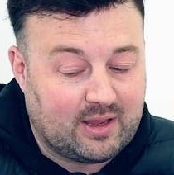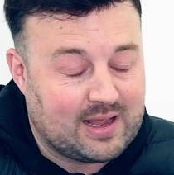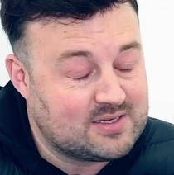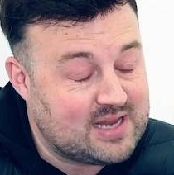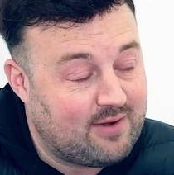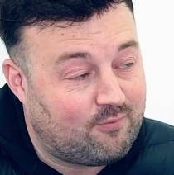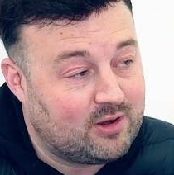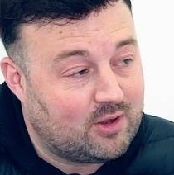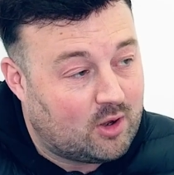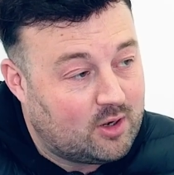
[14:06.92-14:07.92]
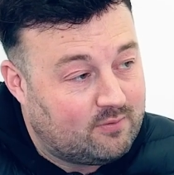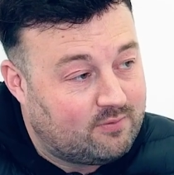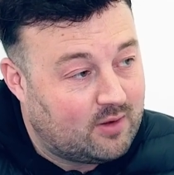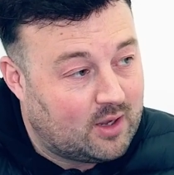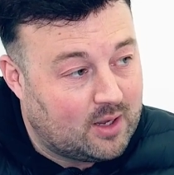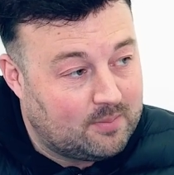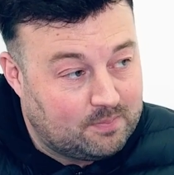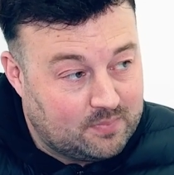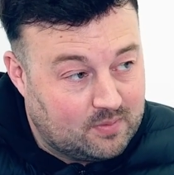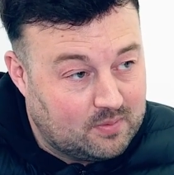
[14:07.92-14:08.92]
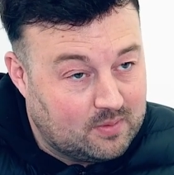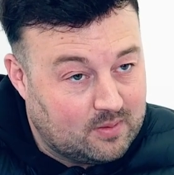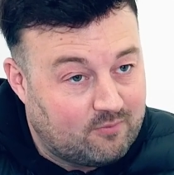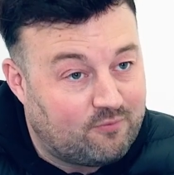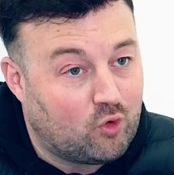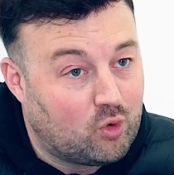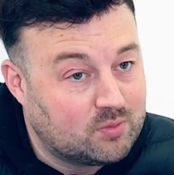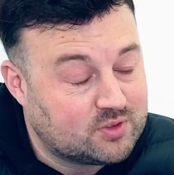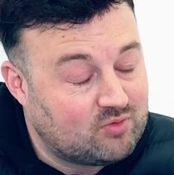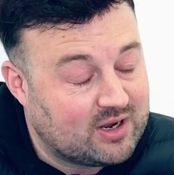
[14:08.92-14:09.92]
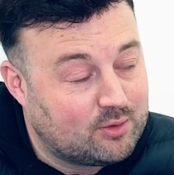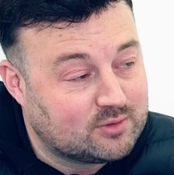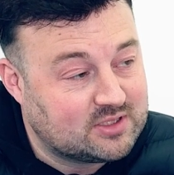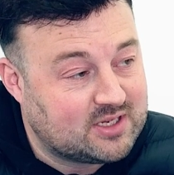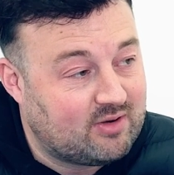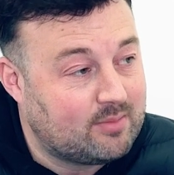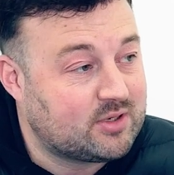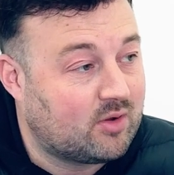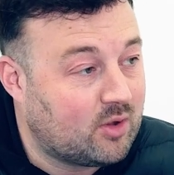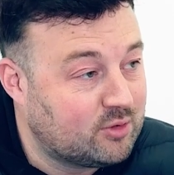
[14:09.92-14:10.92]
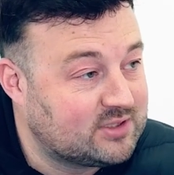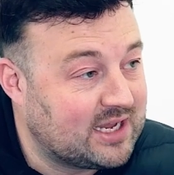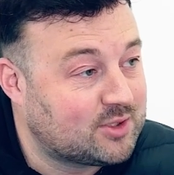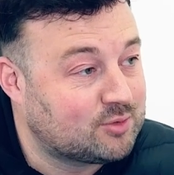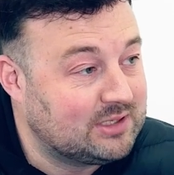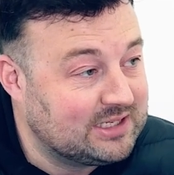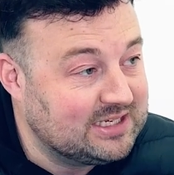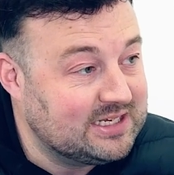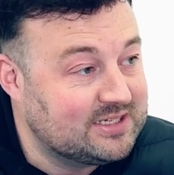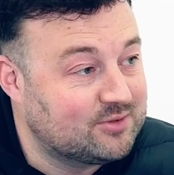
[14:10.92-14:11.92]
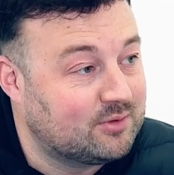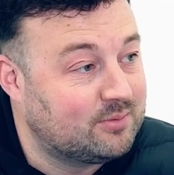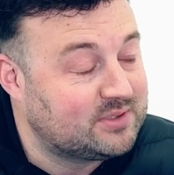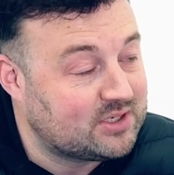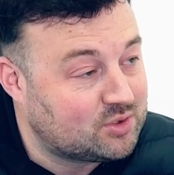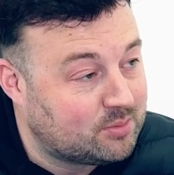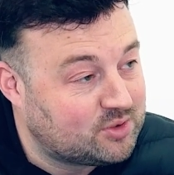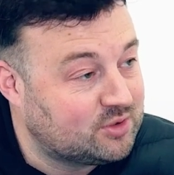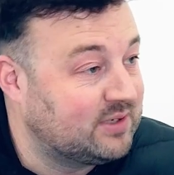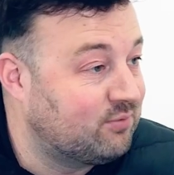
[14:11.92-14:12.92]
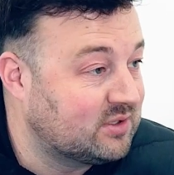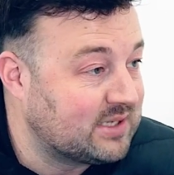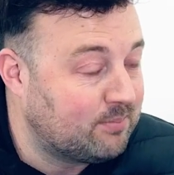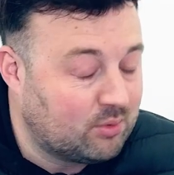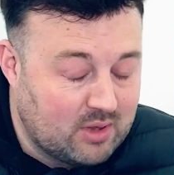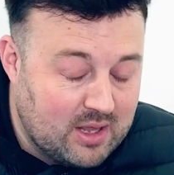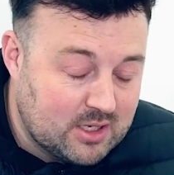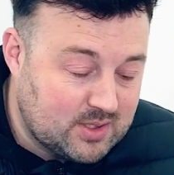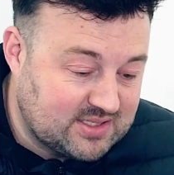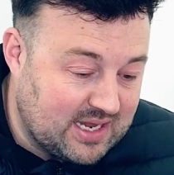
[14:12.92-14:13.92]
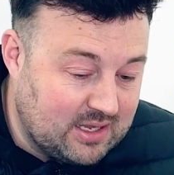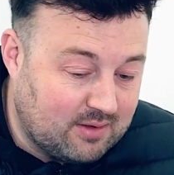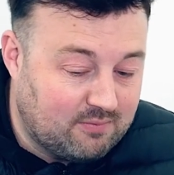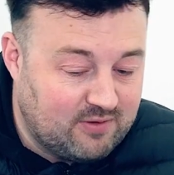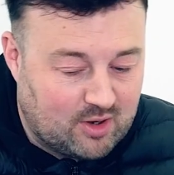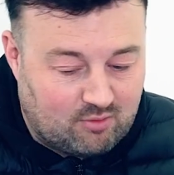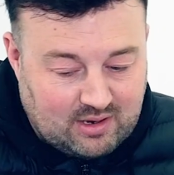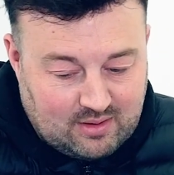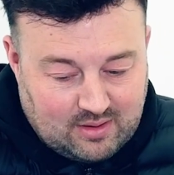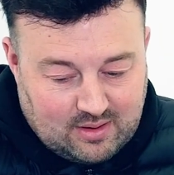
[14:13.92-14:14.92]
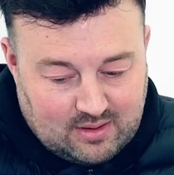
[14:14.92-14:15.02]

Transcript: against every kind of forms and records in CRM, so a contact or a lead or a potential opportunity, for example, in terms of how you configure it,